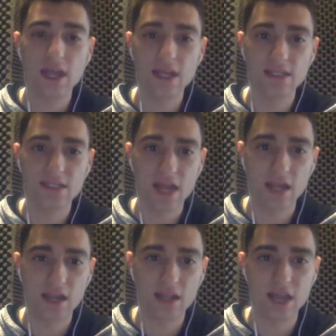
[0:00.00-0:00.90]

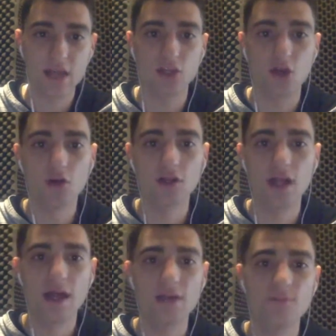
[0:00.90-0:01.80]
inside the 10-yard
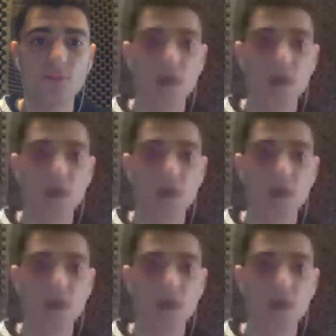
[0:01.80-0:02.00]
line.